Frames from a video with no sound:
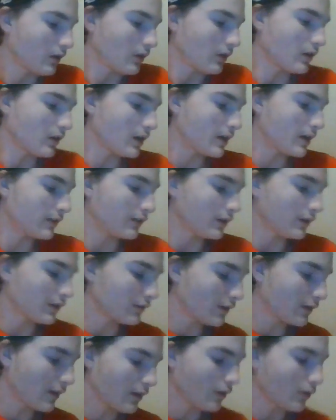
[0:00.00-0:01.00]
As you
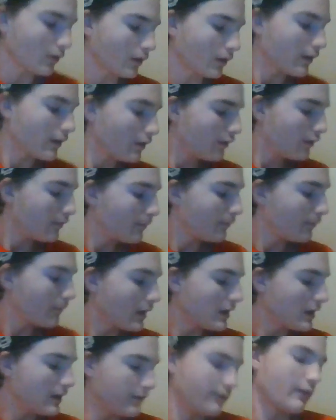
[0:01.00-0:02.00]
can tell,
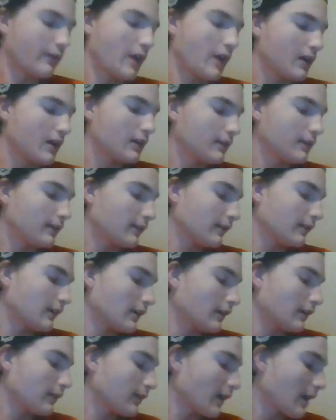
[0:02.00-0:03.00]
many fans
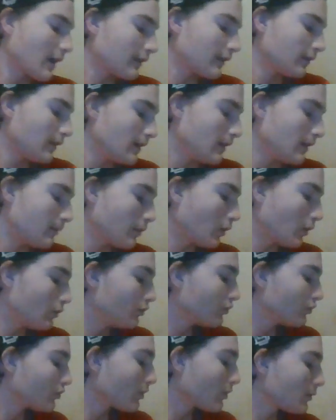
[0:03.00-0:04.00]
think that the
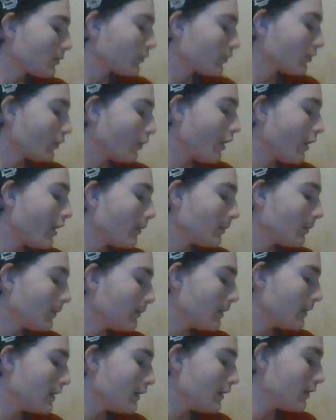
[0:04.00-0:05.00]
post-Rubber Soul
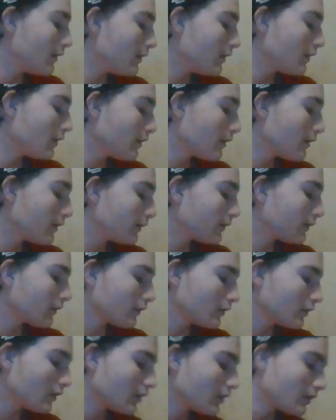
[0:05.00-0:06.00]
album
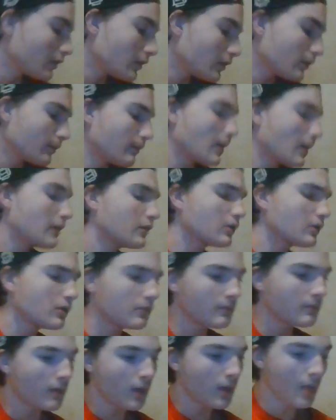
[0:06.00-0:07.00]
is
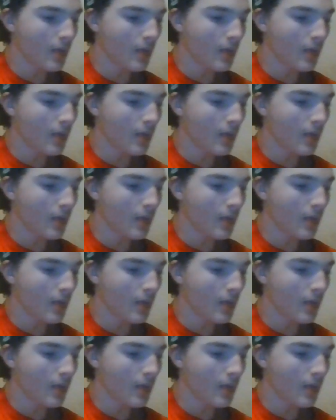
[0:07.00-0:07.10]
better.